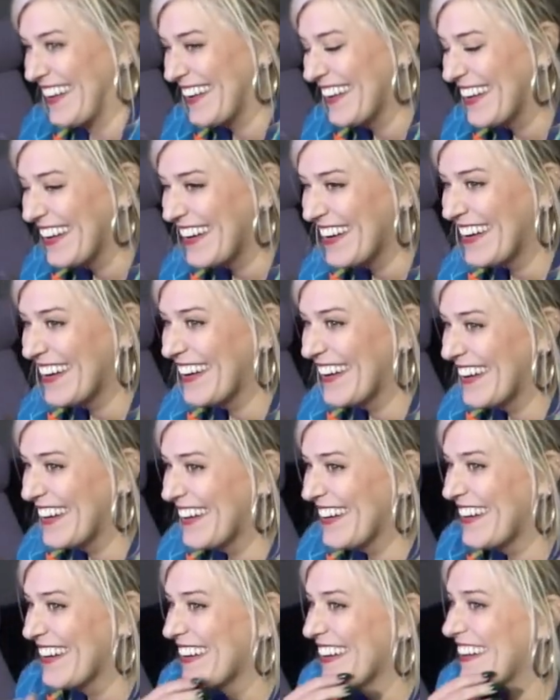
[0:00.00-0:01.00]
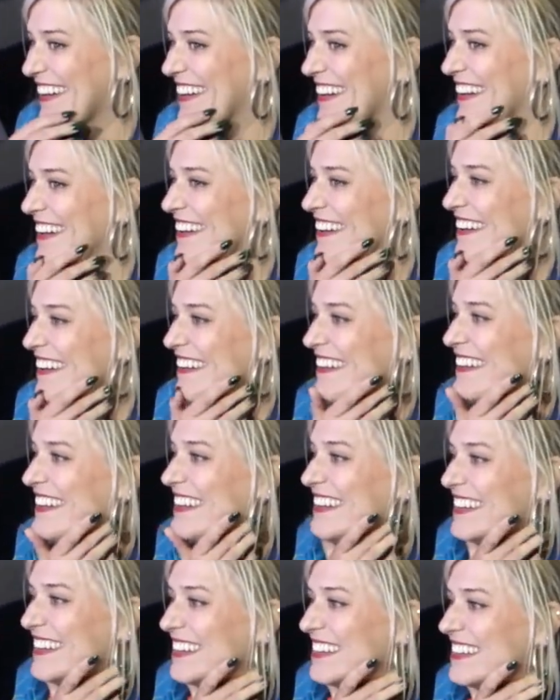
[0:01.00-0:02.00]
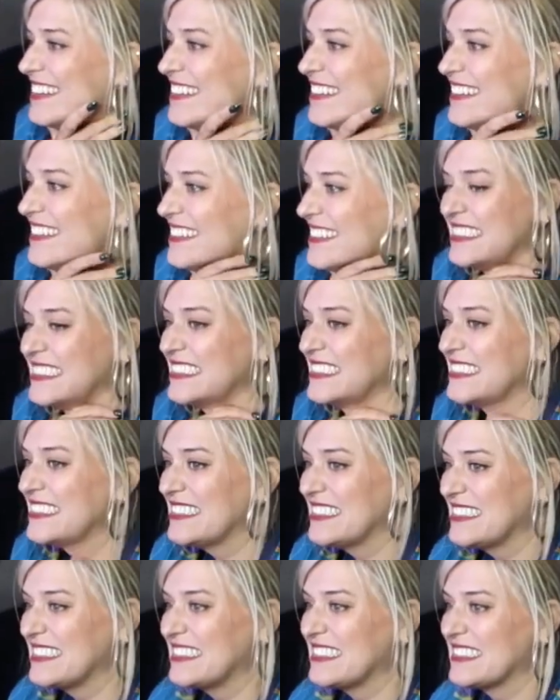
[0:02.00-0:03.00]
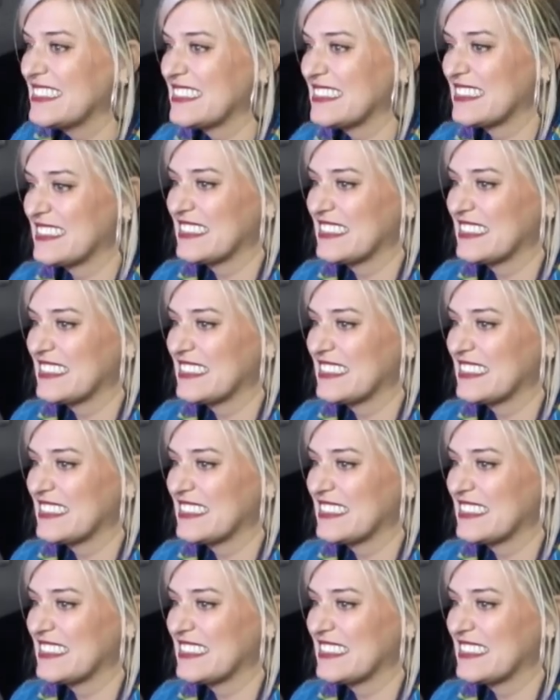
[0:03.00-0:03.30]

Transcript: This person isn't speaking.